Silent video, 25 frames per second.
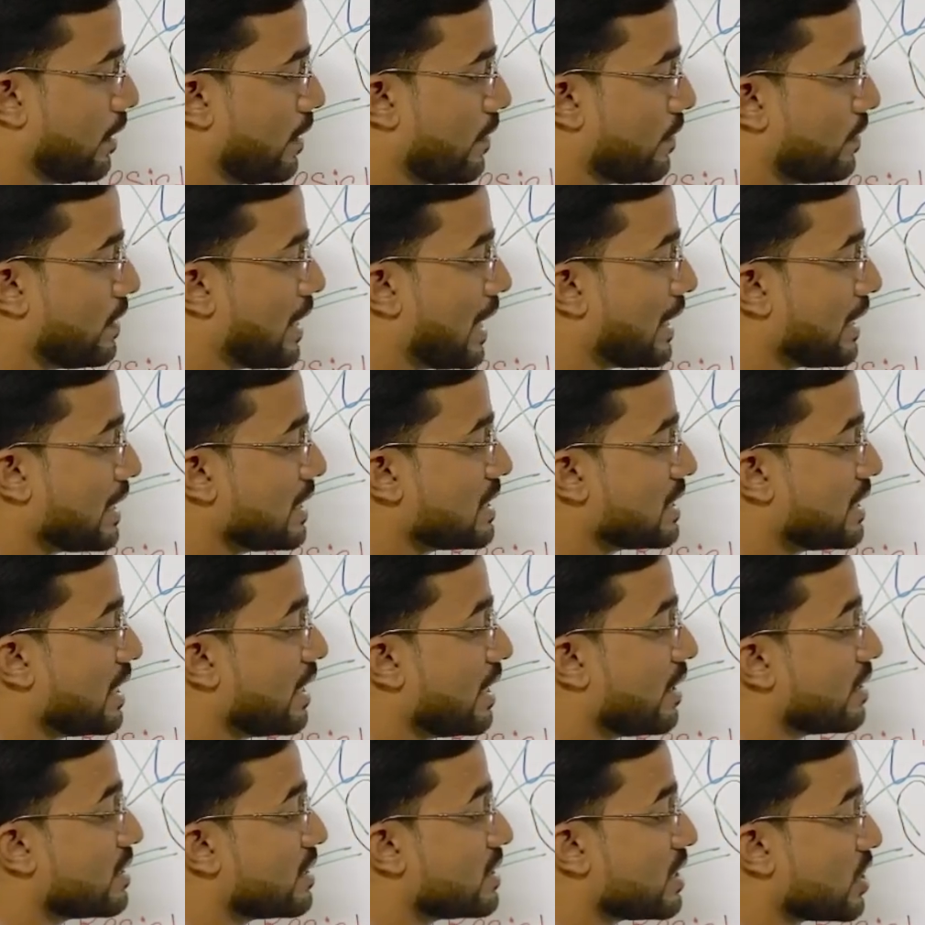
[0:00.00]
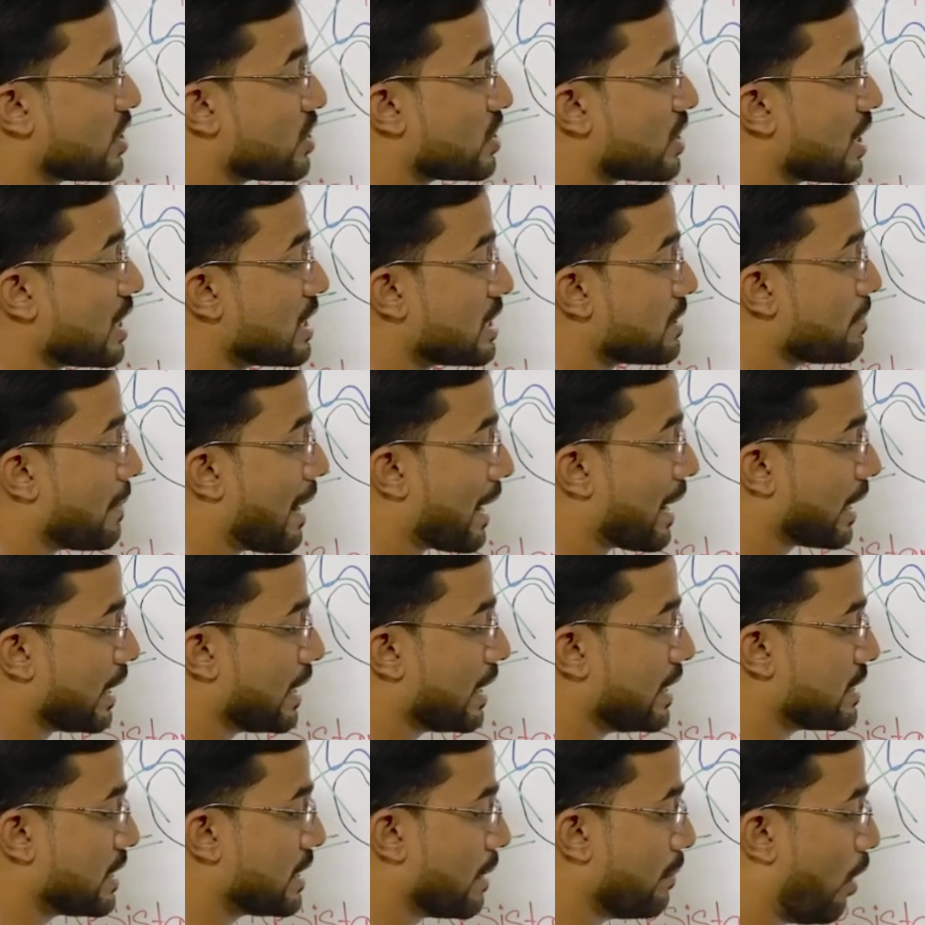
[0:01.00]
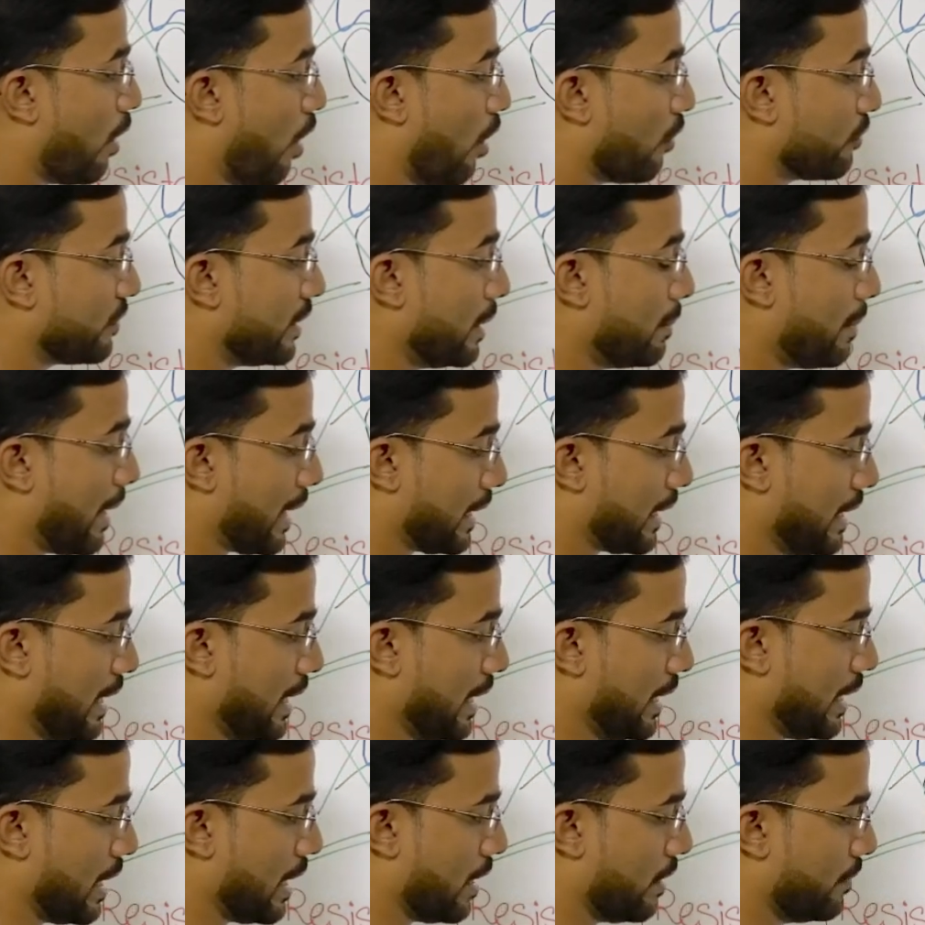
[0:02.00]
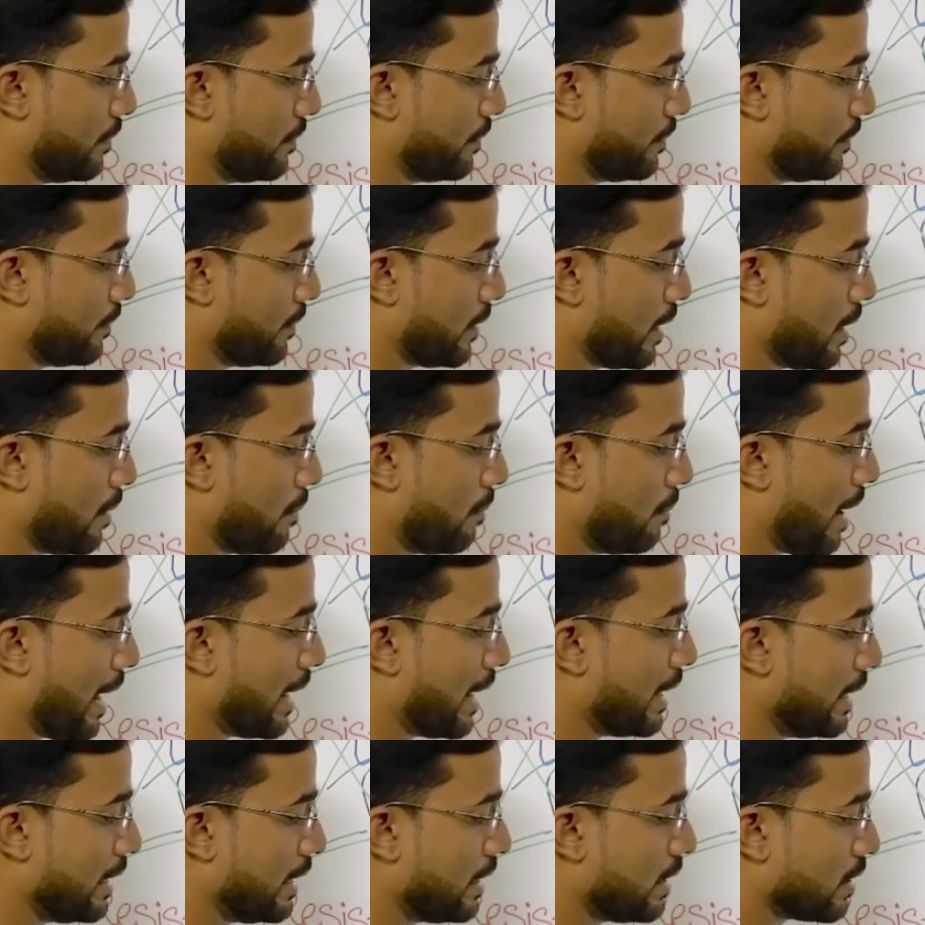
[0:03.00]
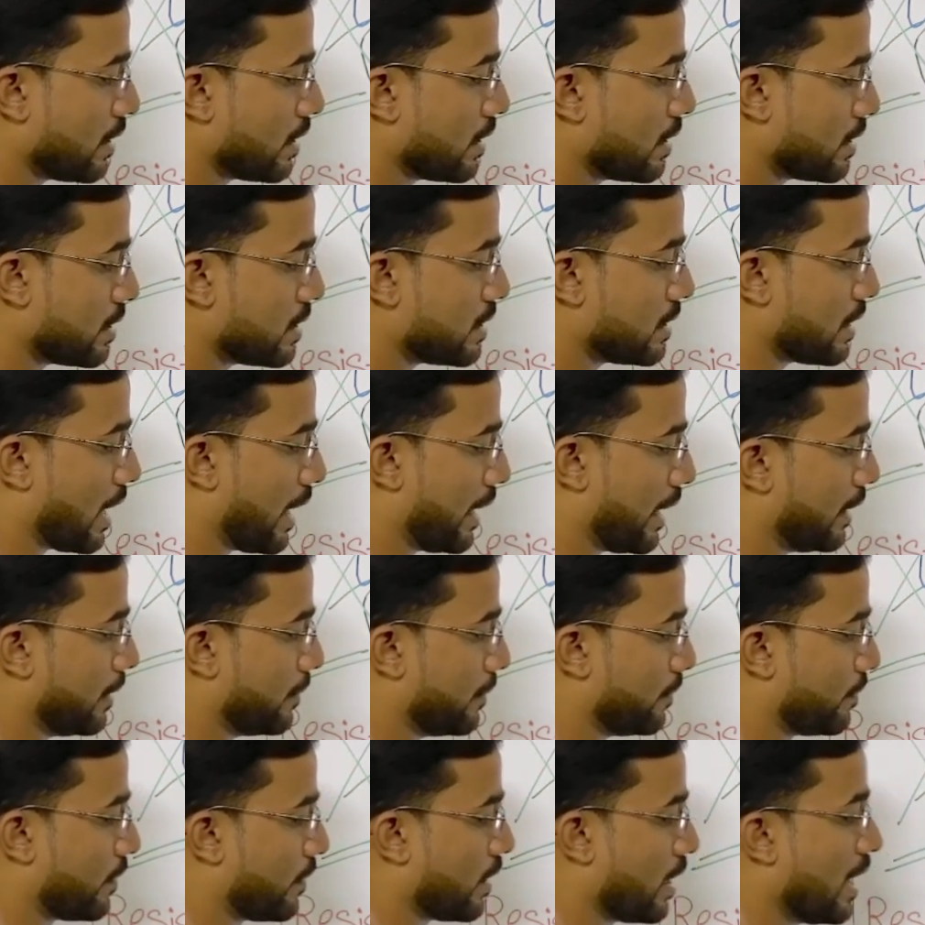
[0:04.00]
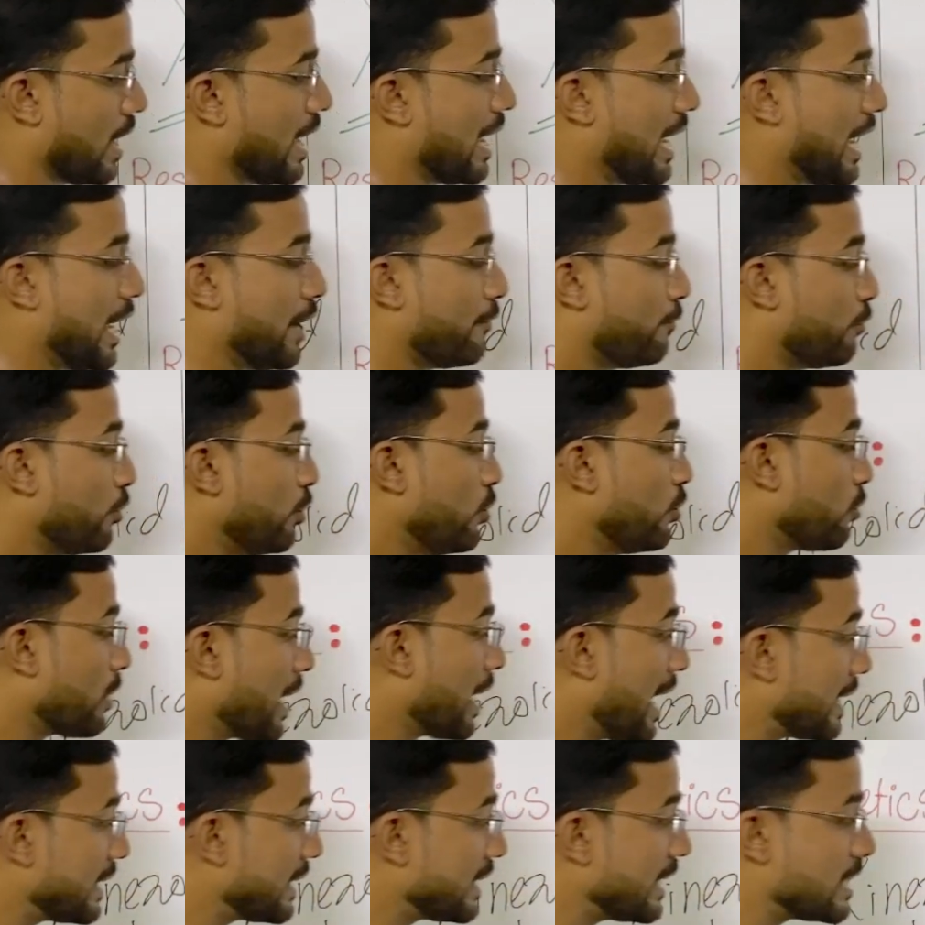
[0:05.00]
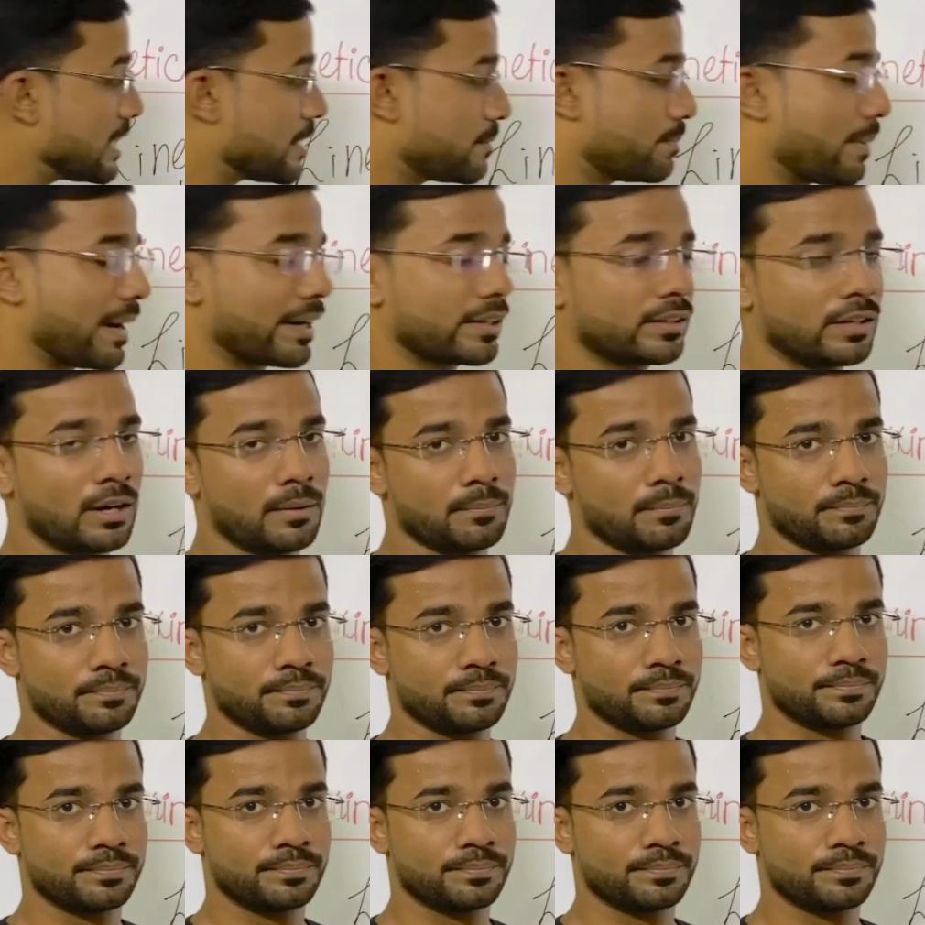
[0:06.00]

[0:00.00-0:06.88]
That is the resistance mechanism of the bacteria binding side. If we look at the spectrum,